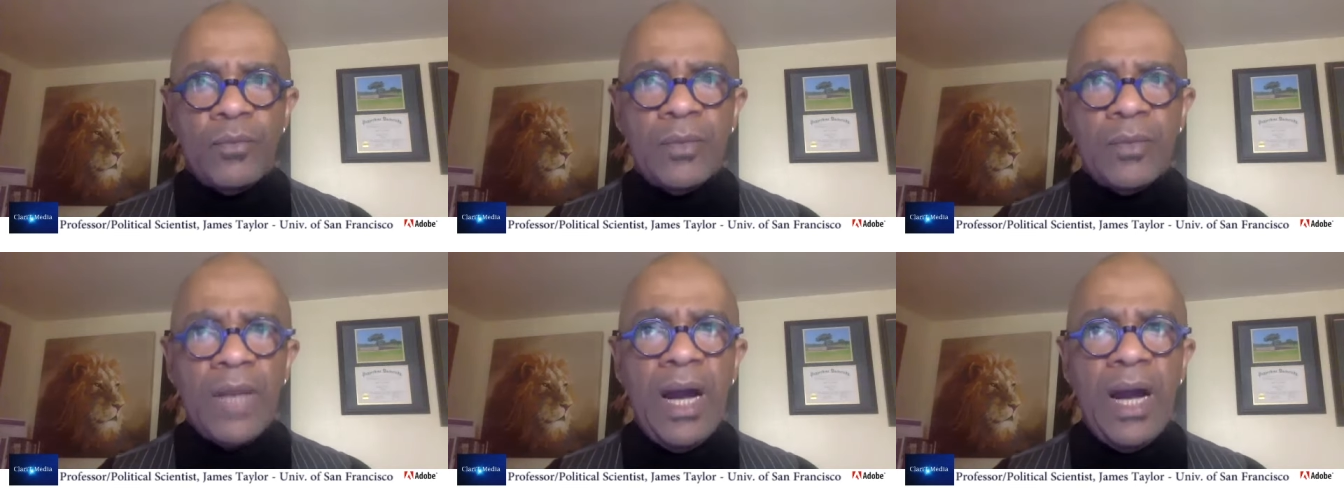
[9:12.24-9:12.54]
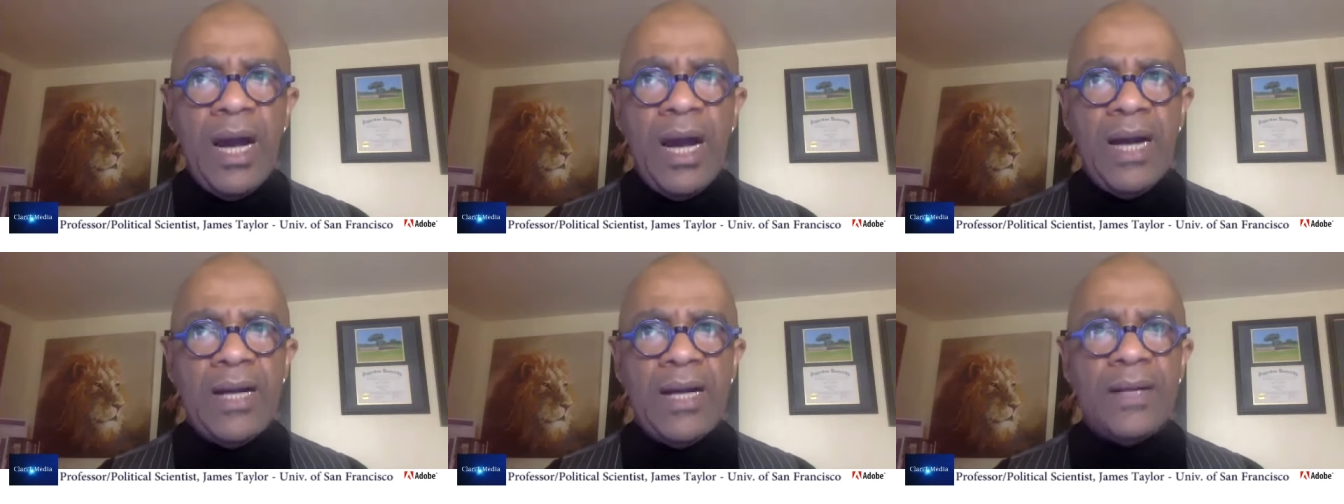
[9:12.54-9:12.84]

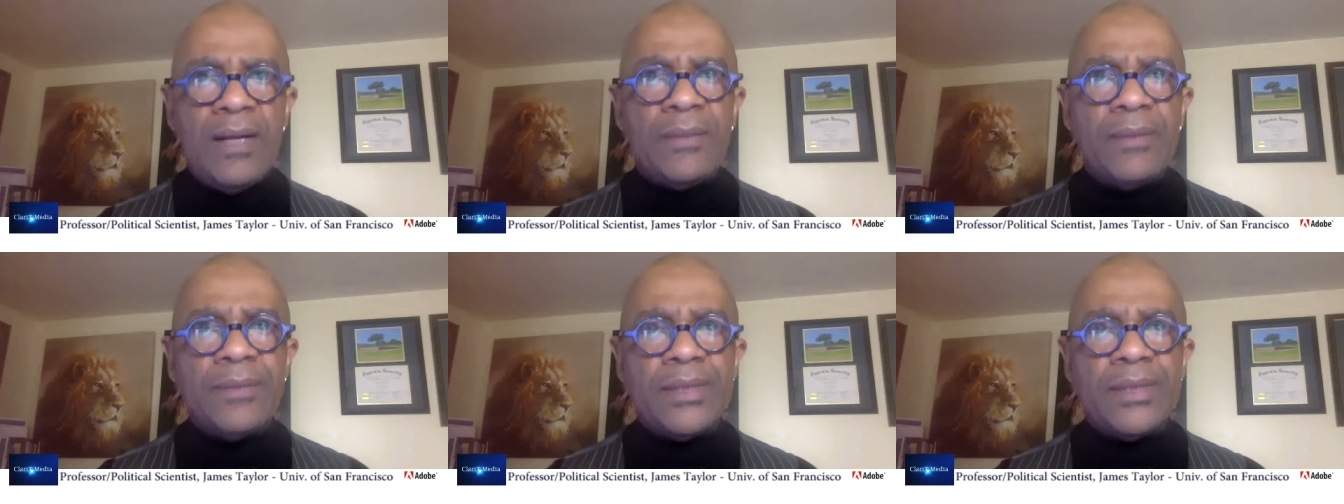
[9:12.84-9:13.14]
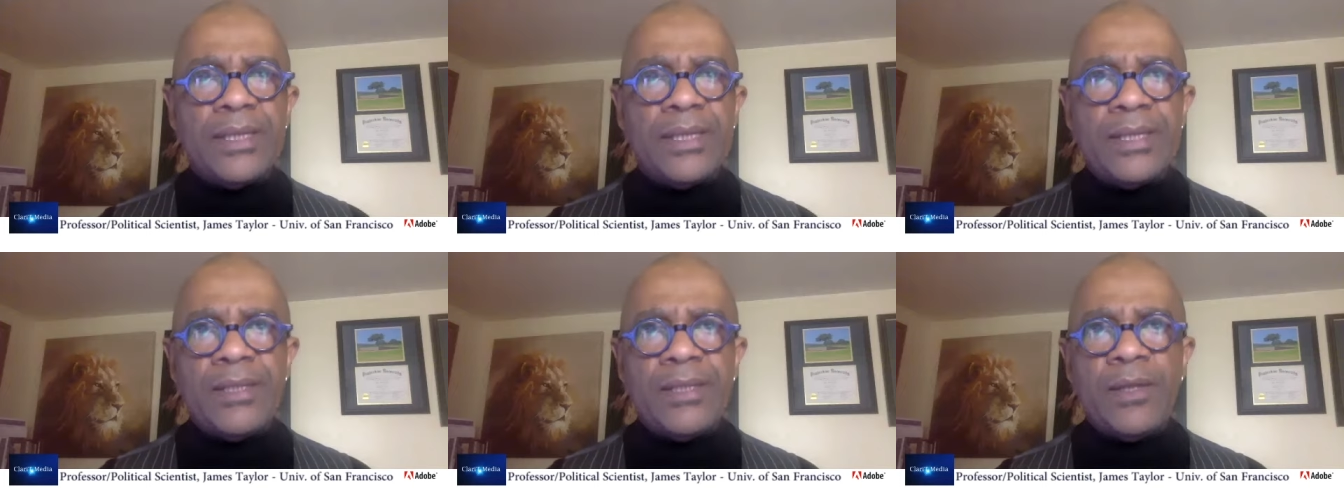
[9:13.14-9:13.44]
uh,
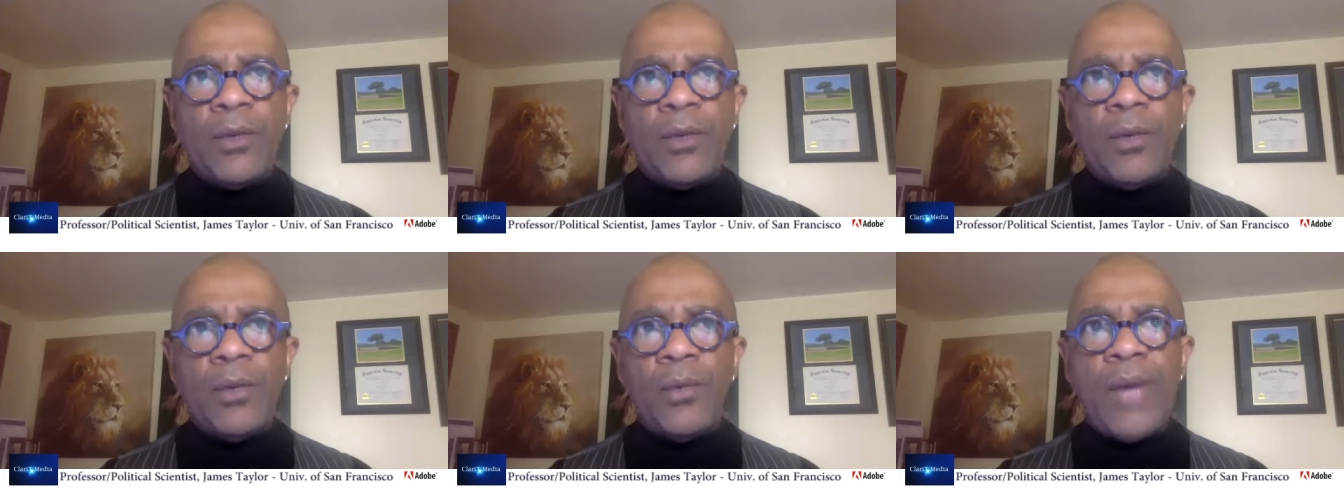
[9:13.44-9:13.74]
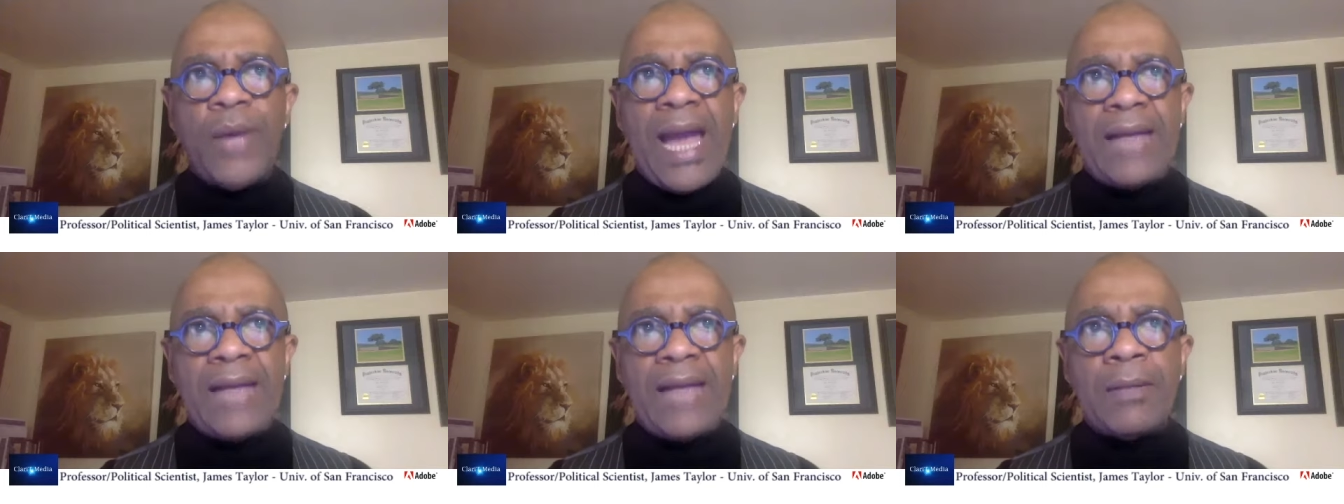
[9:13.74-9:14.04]
you know, we're
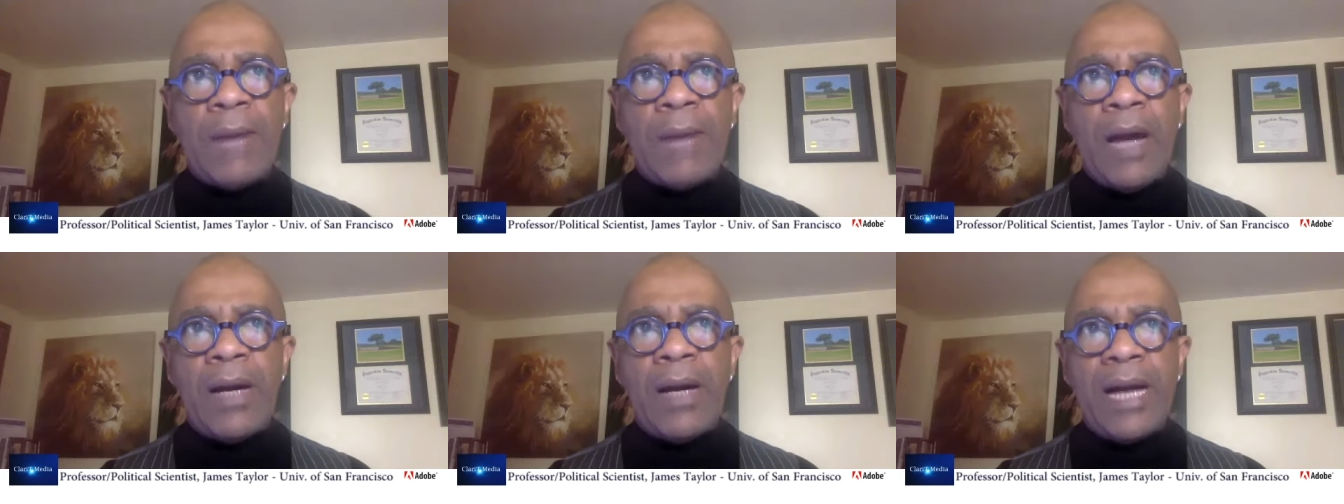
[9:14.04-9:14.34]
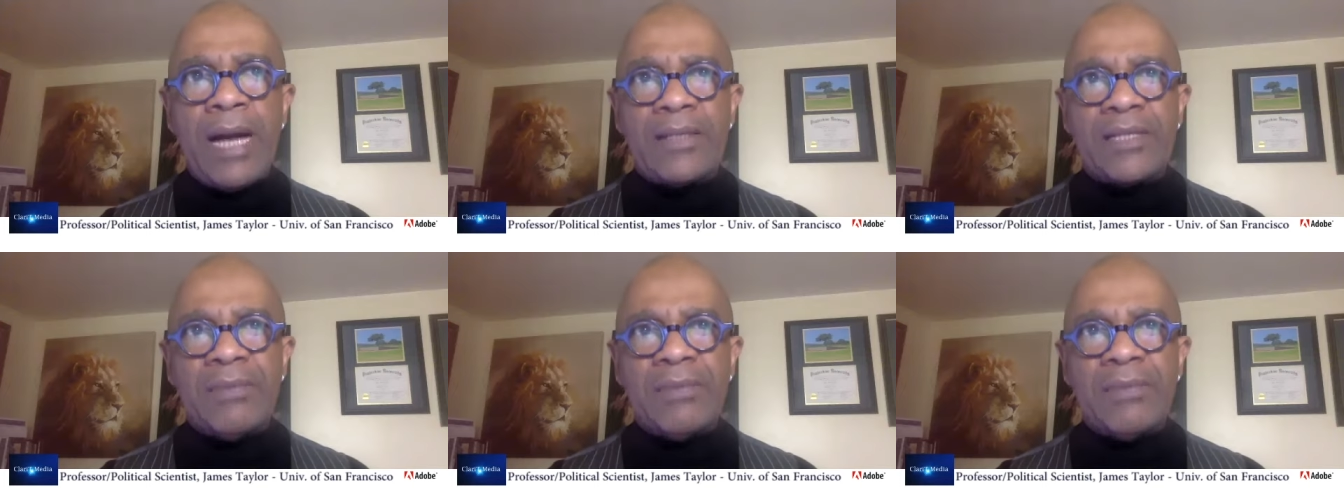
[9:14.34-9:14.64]
at a, a
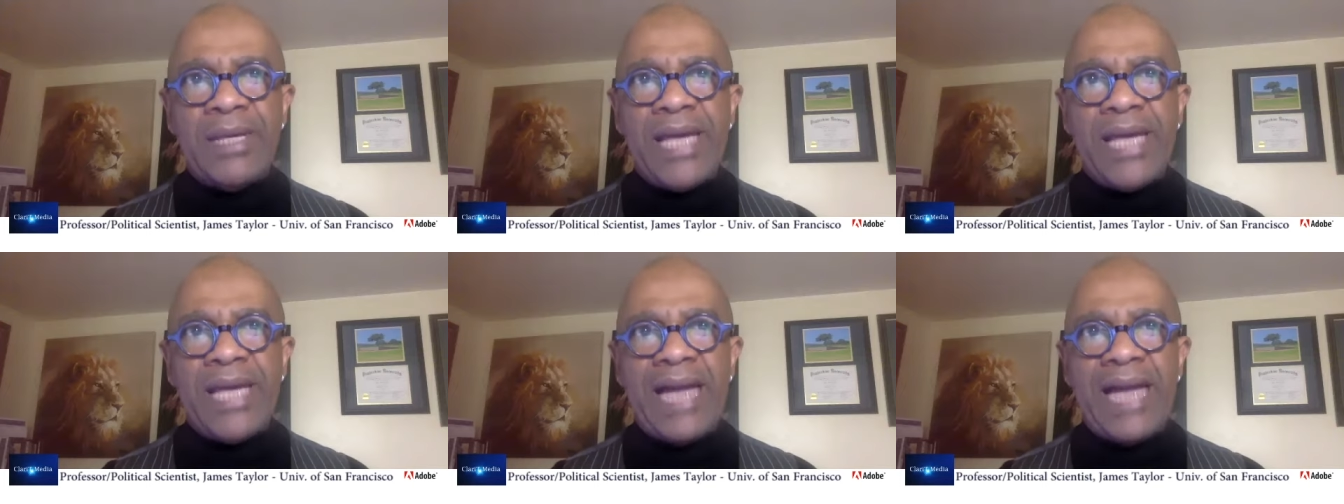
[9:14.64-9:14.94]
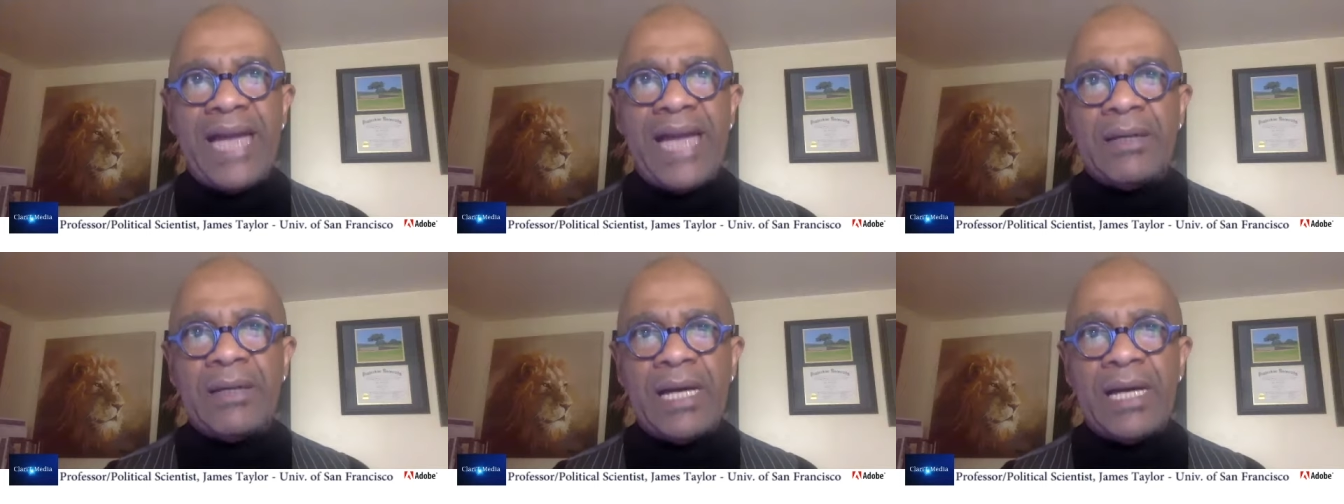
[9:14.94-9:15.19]
to me at a,